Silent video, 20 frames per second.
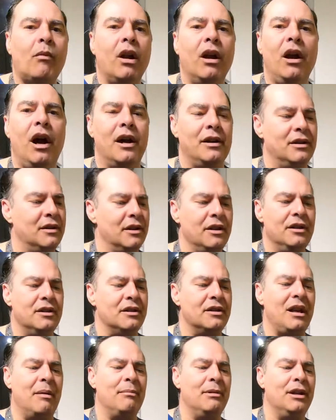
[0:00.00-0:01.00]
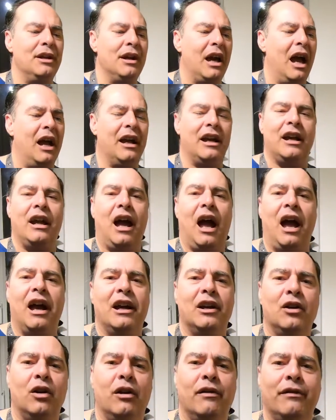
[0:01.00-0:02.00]
guys, it's something I
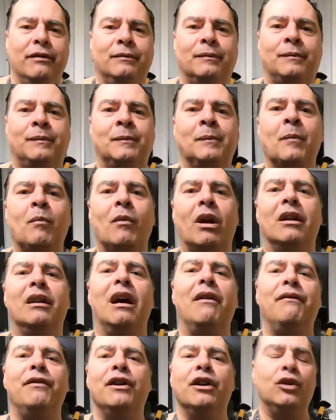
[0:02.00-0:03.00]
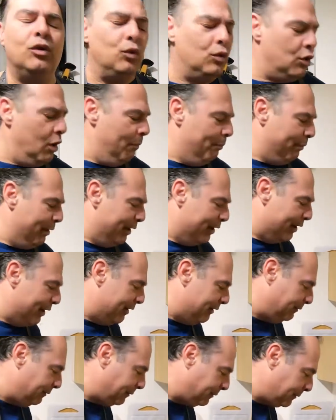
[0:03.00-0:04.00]
know nothing to
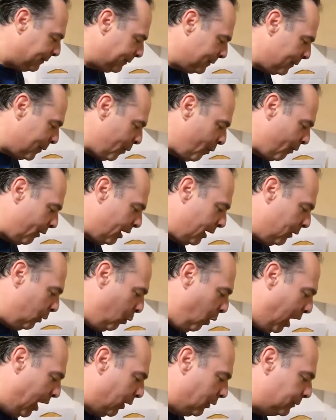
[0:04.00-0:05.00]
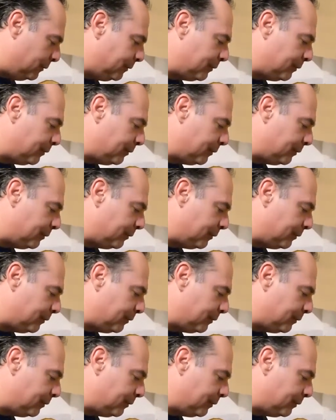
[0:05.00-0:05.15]
compare. Wow,